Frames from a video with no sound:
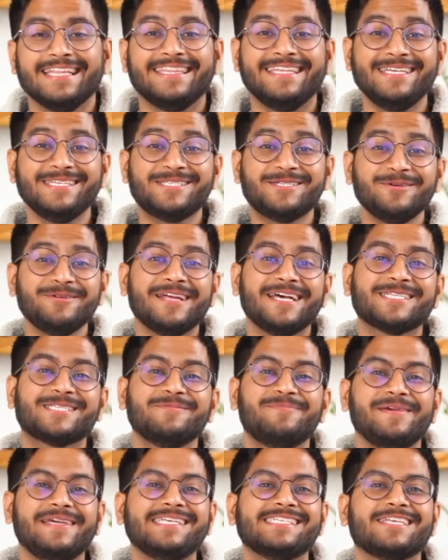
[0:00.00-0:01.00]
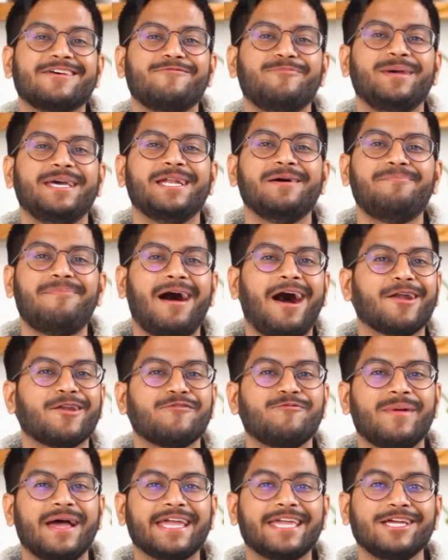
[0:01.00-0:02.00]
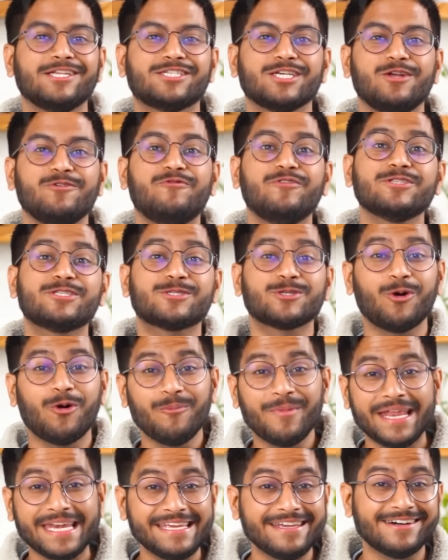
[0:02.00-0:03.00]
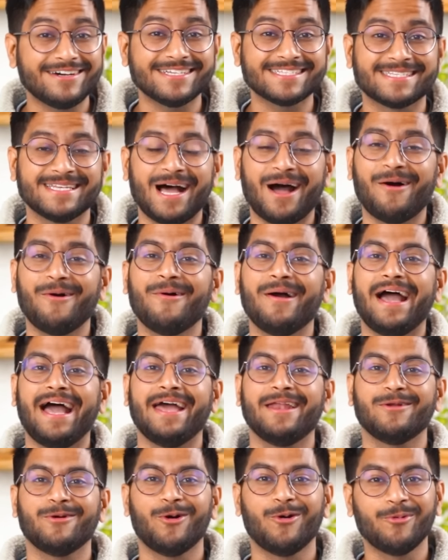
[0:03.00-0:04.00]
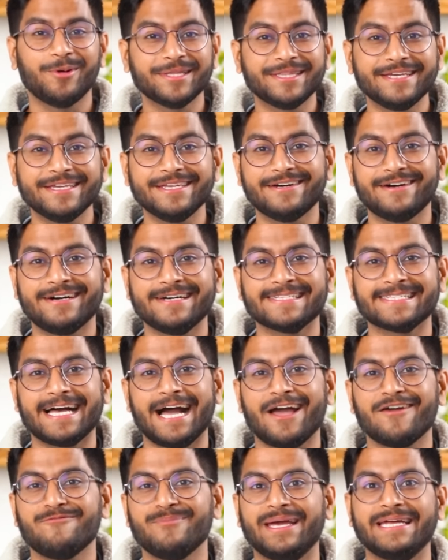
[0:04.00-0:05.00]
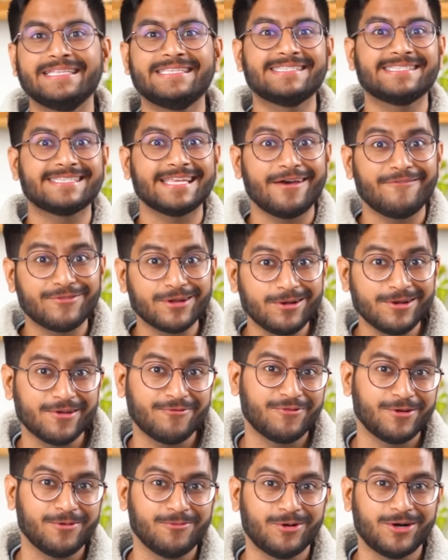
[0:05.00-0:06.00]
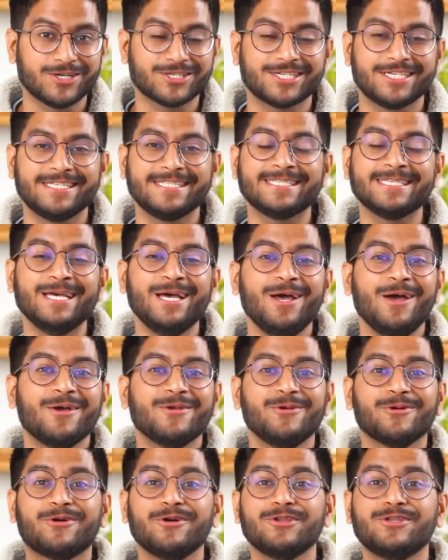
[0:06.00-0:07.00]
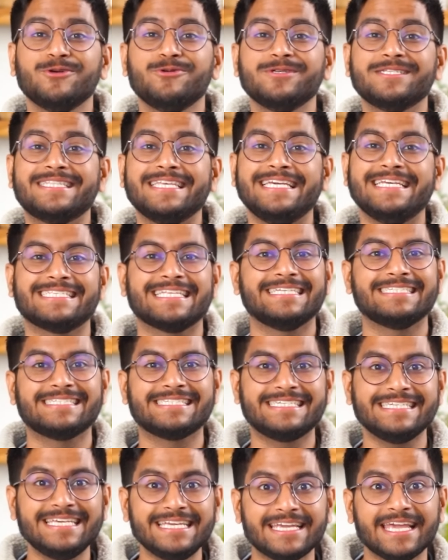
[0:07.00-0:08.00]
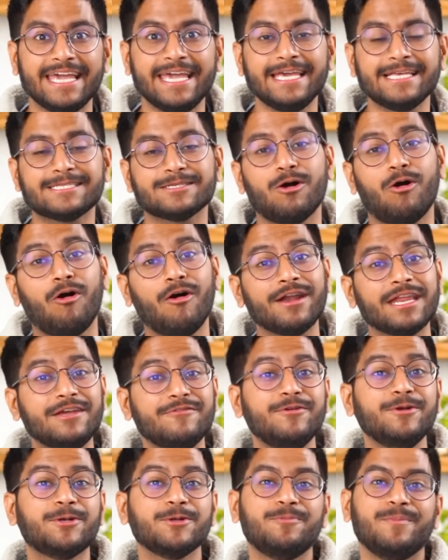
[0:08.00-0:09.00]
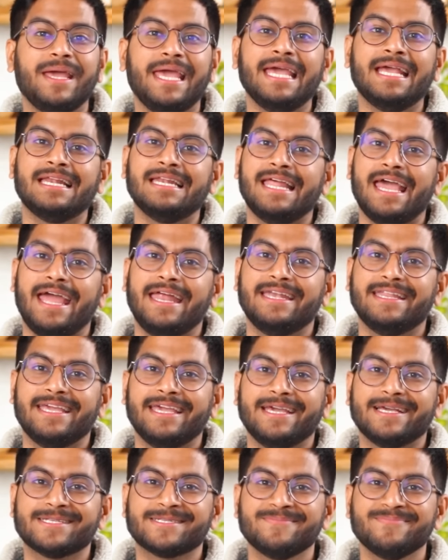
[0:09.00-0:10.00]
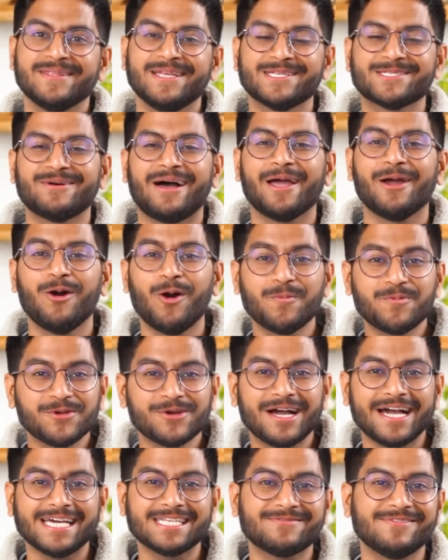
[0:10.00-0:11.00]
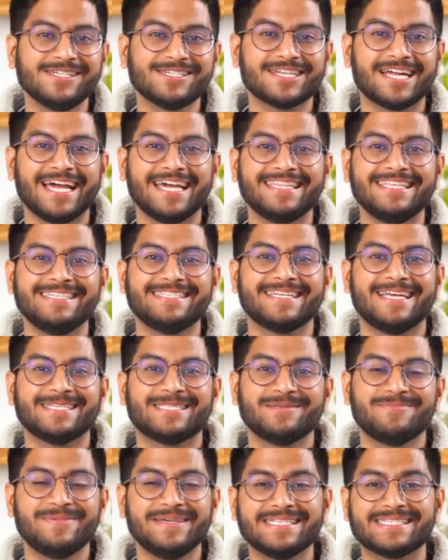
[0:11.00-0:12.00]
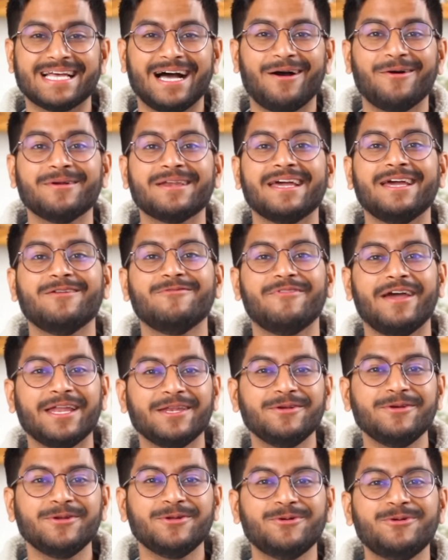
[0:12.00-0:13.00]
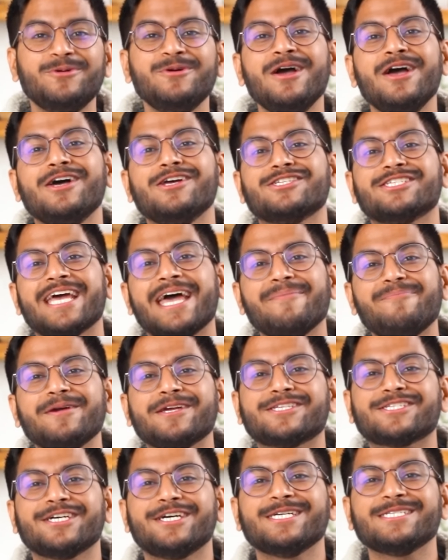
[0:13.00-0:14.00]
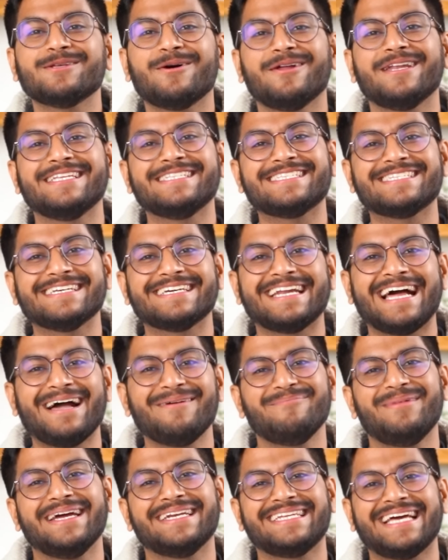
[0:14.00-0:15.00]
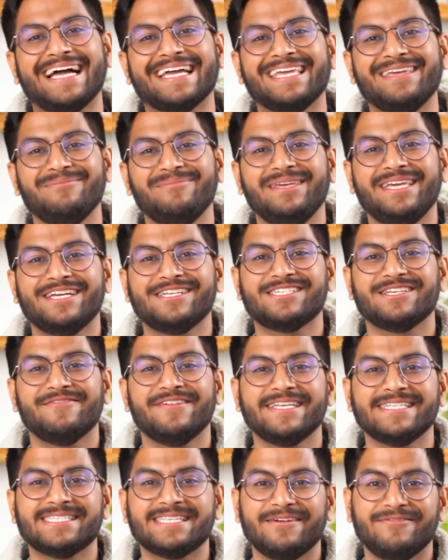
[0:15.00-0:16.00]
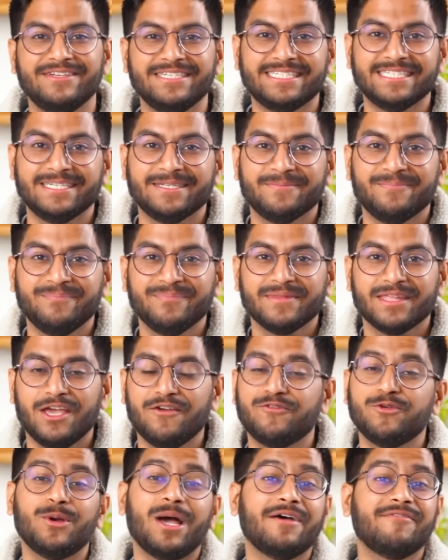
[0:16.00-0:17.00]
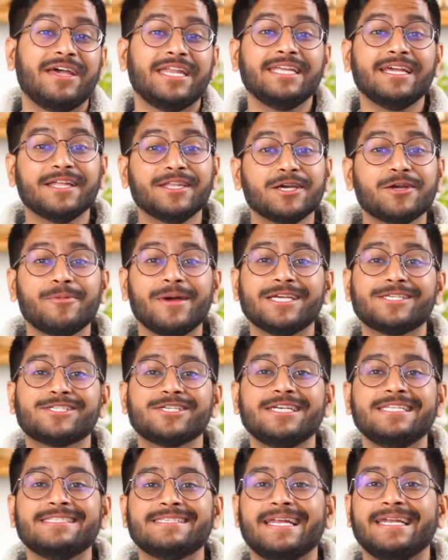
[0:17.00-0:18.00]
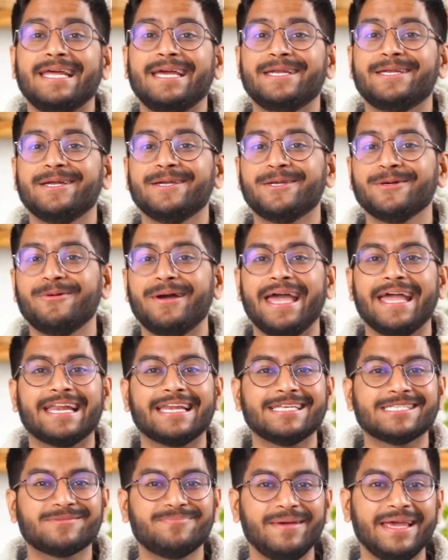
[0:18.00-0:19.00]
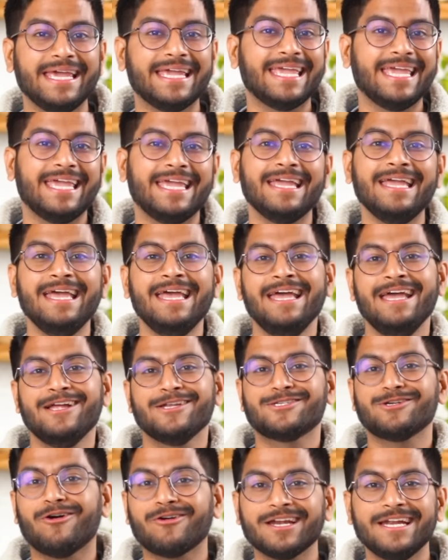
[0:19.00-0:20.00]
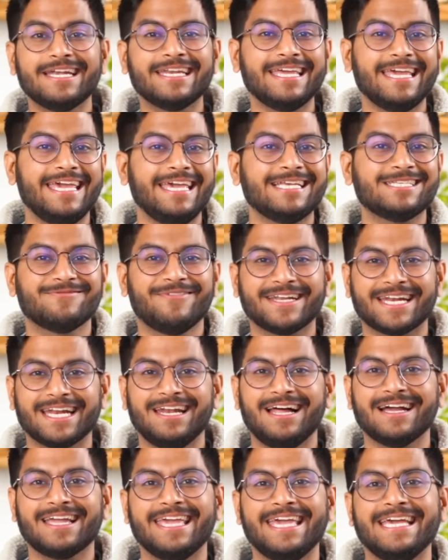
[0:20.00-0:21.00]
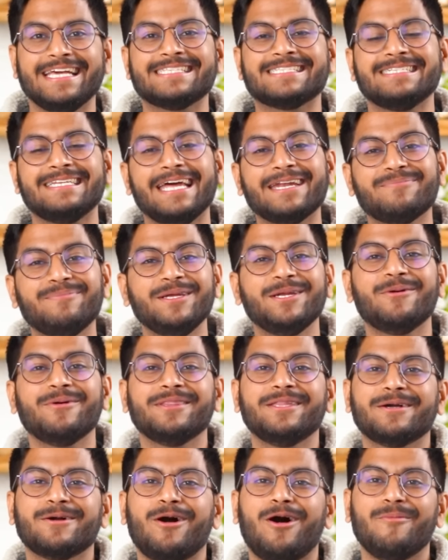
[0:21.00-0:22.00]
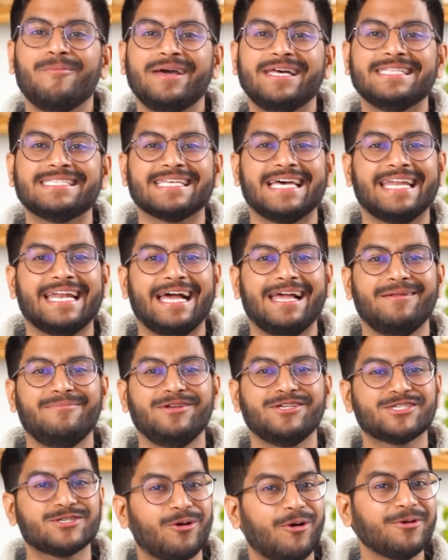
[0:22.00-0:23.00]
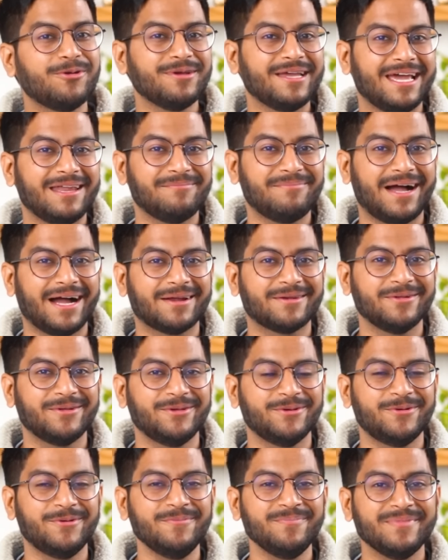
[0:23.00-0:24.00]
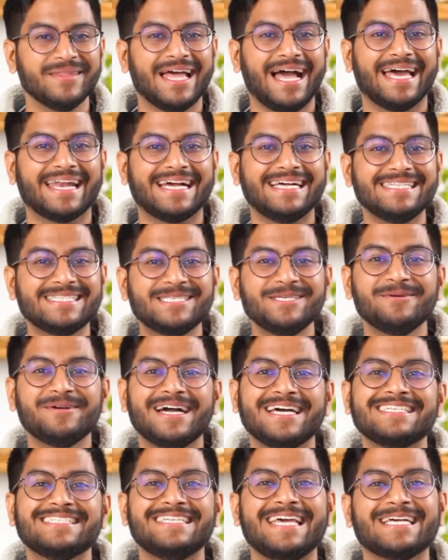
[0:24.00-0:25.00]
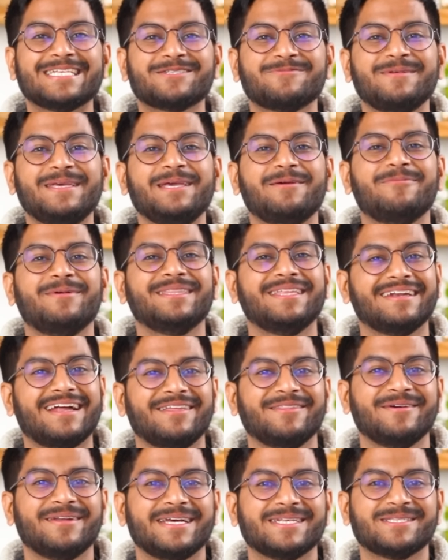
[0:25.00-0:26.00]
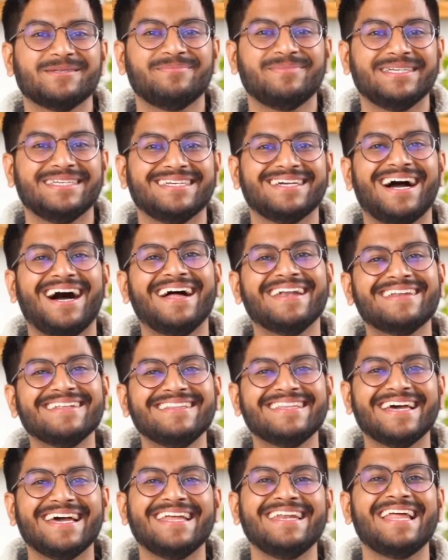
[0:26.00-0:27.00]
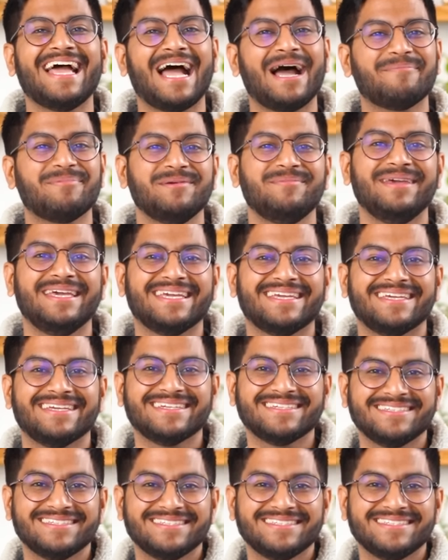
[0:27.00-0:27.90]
These two recipes have been a part of my kitchen for so many years now and over the years I've made several different versions. You could use these as tea cakes or even to make layered cakes. So I hope you guys will try these recipes out and when you do, share pictures on Instagram by tagging me at Shivesh17. If you have any other questions related to eggless baking, chocolate cakes, vanilla cakes, let me know in the comments and I'll be sure to get back to you. And I'll see you guys next week with another recipe. Until then, happy baking.